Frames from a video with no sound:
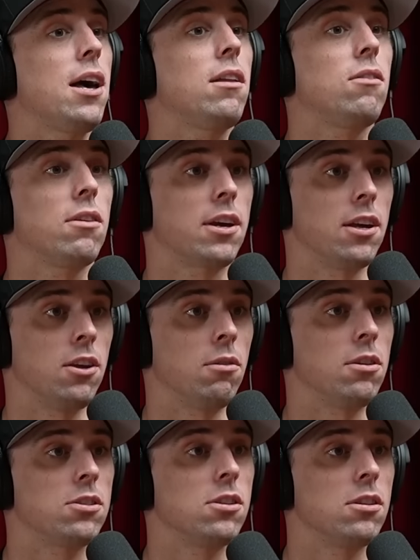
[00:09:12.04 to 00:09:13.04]
I look at
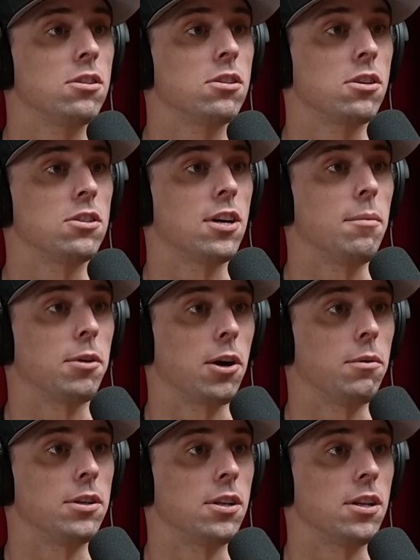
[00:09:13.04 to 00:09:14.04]
you, this is a good time to
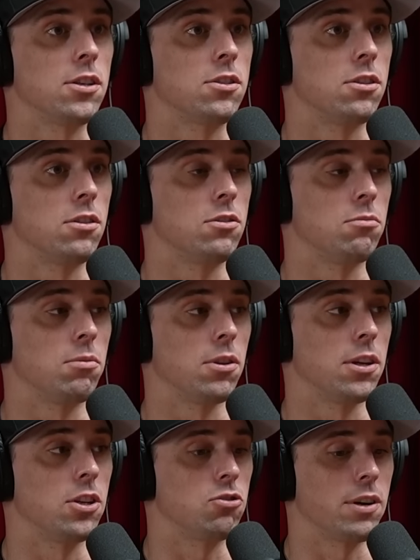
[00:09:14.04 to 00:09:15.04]
go into this, to
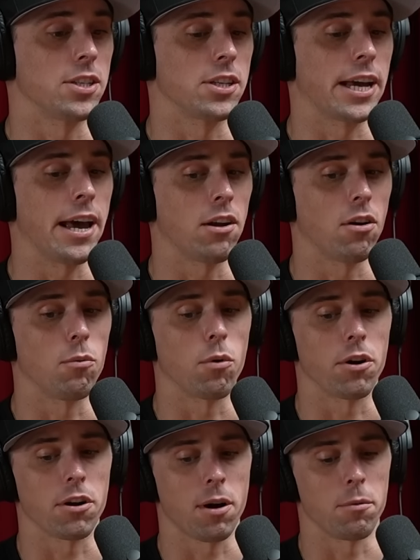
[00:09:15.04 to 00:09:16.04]
really address like head on
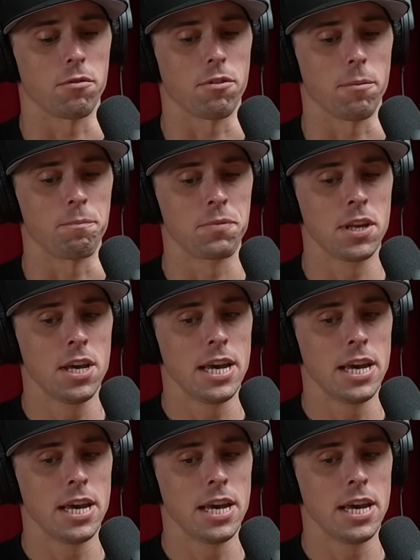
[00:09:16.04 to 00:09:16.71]
where you're coming from.